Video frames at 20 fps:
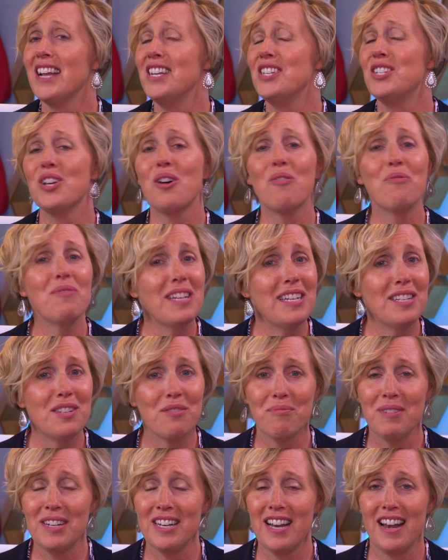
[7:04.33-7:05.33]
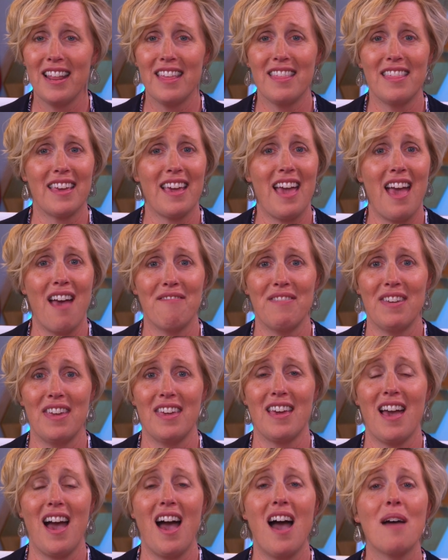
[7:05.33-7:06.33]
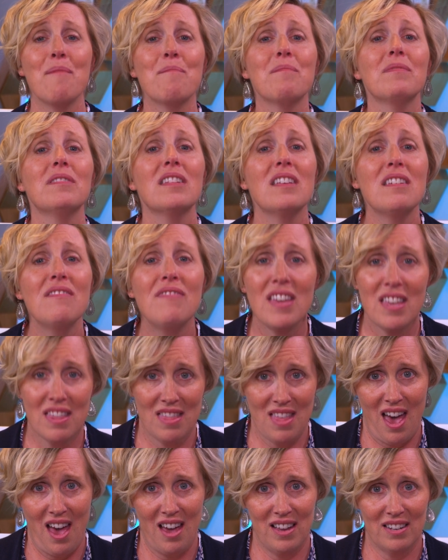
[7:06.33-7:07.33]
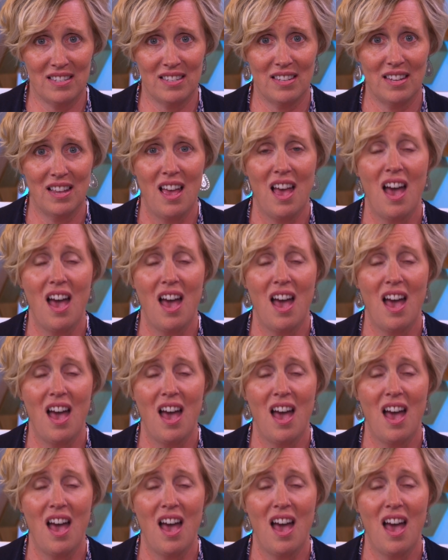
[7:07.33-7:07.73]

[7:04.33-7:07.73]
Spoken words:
don't need to read anything heavy. I'm living that.